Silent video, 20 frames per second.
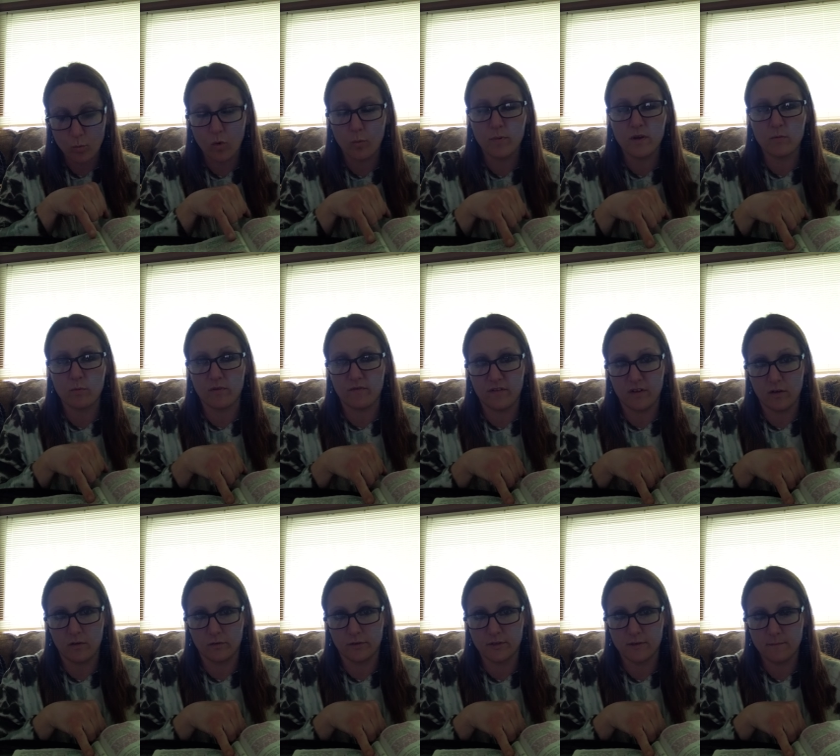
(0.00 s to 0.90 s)
will be
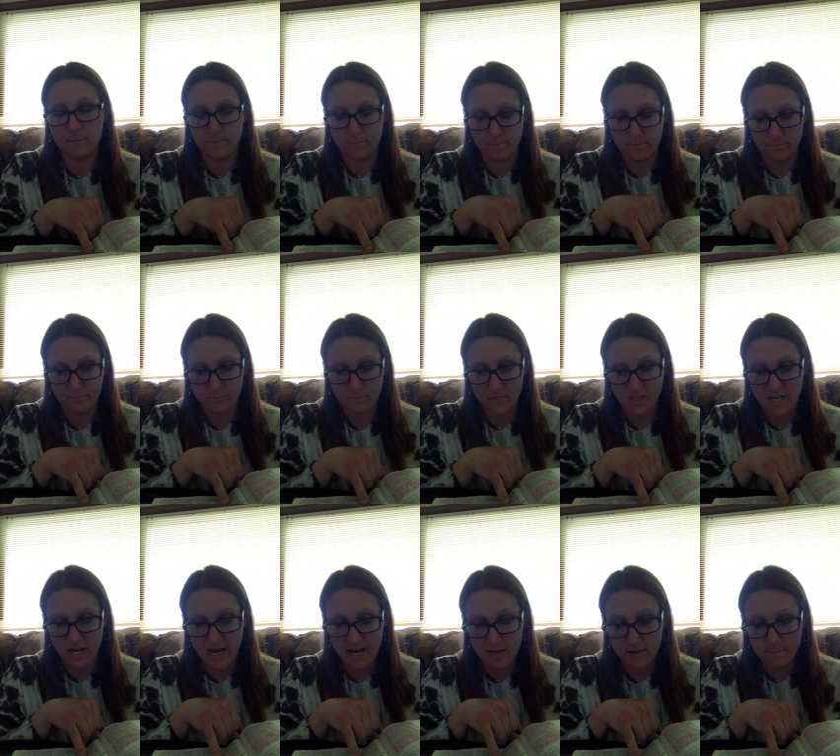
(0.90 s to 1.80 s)
revealed
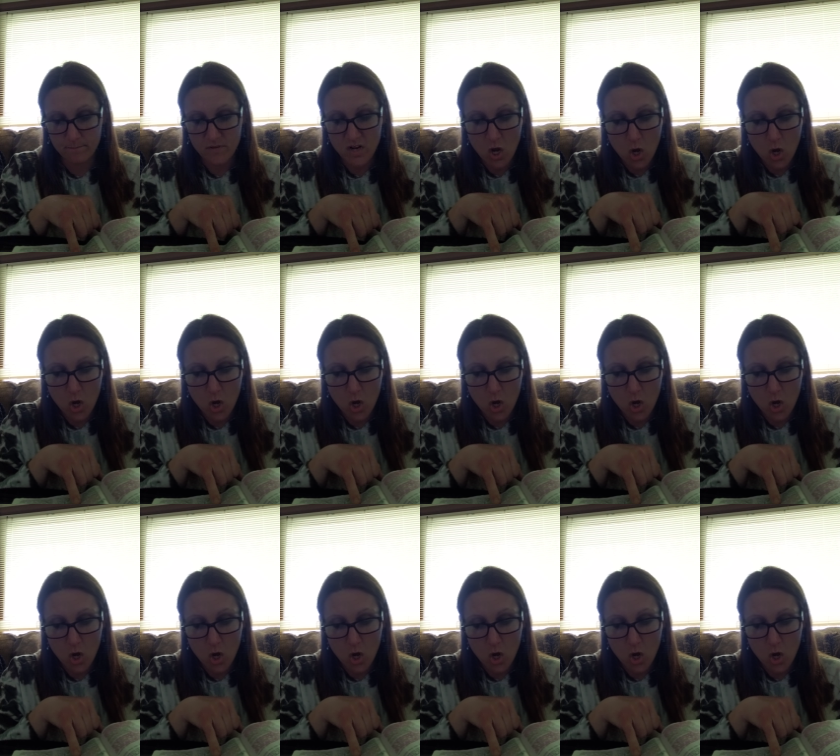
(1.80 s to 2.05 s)
Okay?